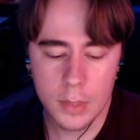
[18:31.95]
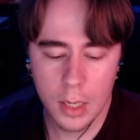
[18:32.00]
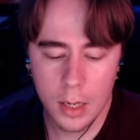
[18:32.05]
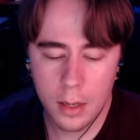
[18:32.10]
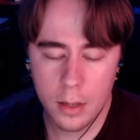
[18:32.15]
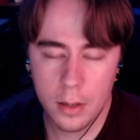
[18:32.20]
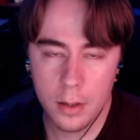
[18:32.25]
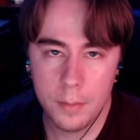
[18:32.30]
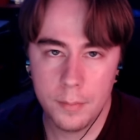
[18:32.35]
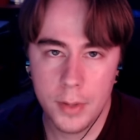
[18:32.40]

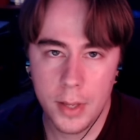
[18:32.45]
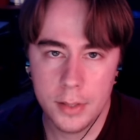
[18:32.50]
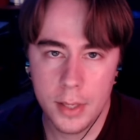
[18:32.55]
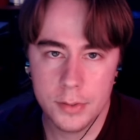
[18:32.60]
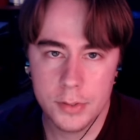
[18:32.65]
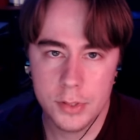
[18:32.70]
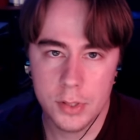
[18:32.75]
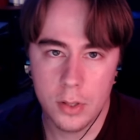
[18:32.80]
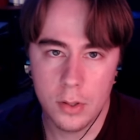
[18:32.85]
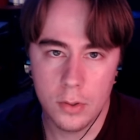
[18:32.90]
And
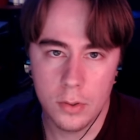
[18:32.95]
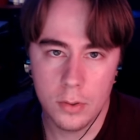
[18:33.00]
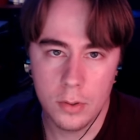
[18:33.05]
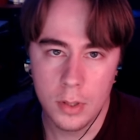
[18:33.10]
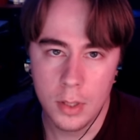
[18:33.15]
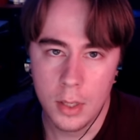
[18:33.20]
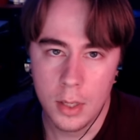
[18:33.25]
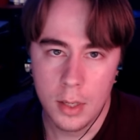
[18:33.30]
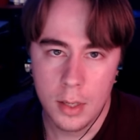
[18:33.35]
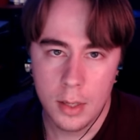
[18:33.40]
so
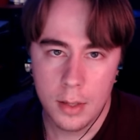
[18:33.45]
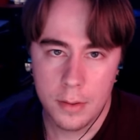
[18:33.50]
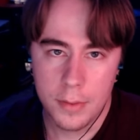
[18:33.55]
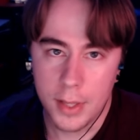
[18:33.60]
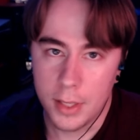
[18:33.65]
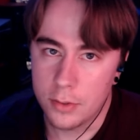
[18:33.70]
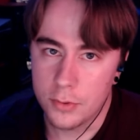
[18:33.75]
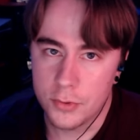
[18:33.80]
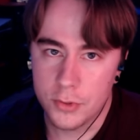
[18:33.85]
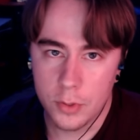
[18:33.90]

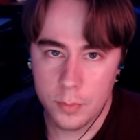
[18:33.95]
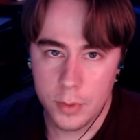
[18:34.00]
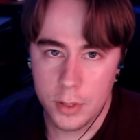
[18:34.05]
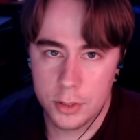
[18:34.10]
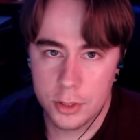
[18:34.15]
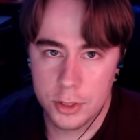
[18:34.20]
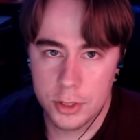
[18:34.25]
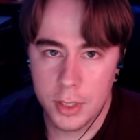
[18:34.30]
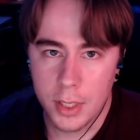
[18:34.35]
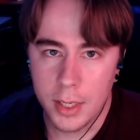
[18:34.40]
thank you so
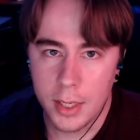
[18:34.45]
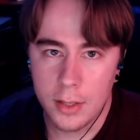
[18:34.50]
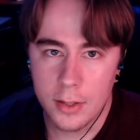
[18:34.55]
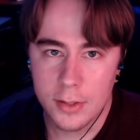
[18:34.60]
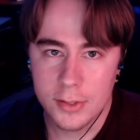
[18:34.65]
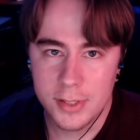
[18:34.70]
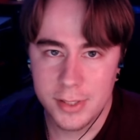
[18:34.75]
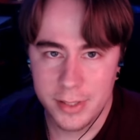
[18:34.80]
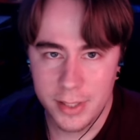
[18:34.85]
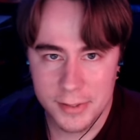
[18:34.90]
much, and I'll
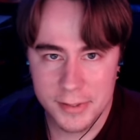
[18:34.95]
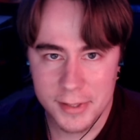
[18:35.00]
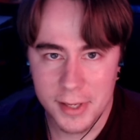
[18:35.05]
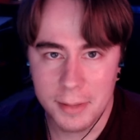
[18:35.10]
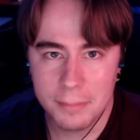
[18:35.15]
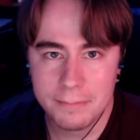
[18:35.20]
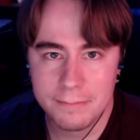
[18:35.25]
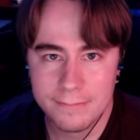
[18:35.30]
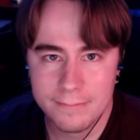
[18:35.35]
see you next time.